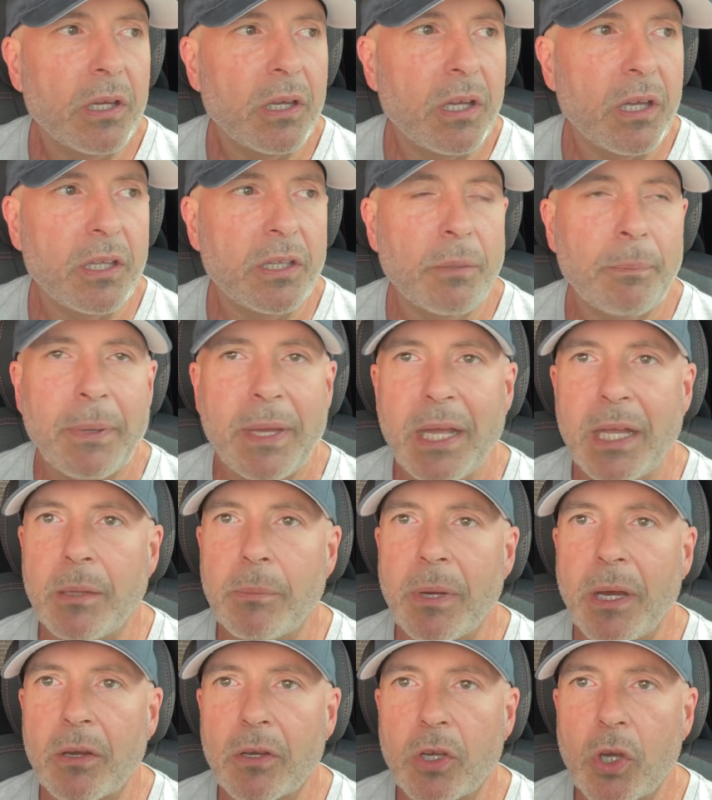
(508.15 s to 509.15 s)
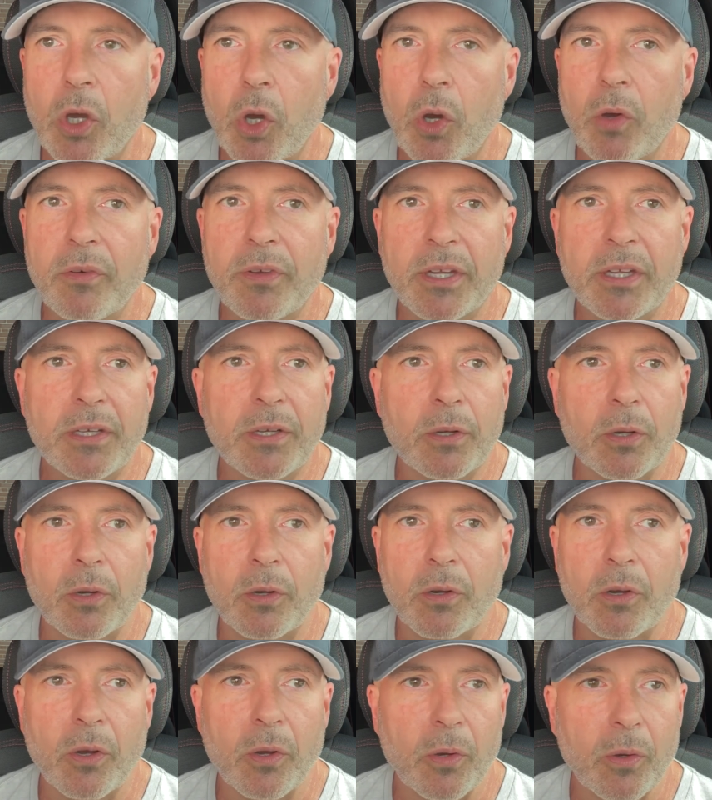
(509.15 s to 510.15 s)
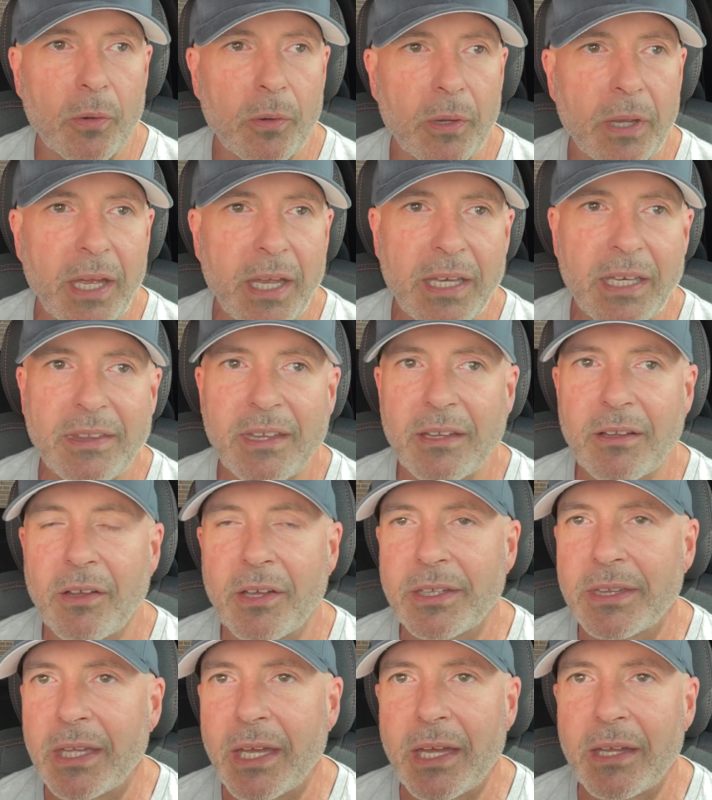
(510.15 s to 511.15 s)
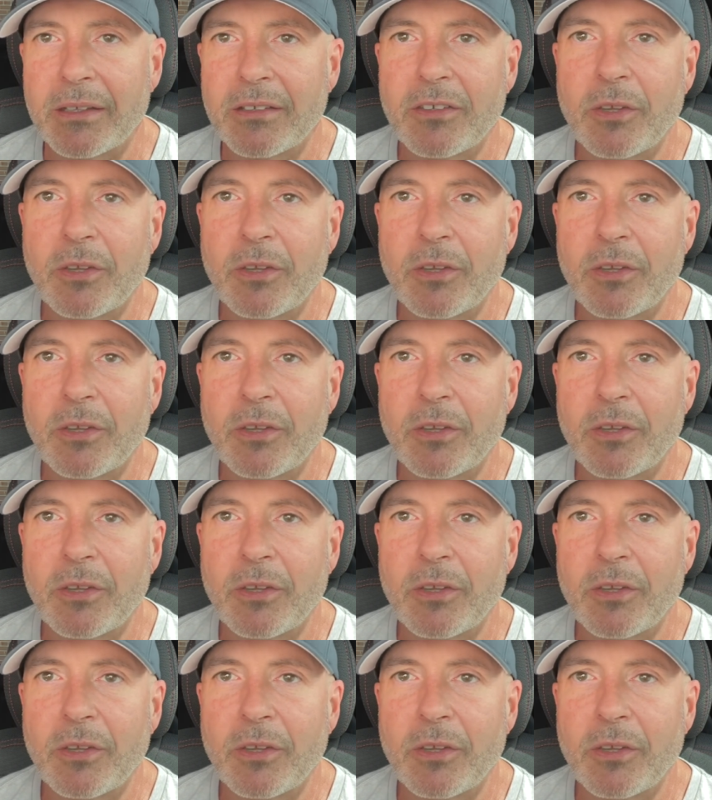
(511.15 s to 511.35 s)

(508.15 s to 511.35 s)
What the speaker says: a debate about COVID or anything like that.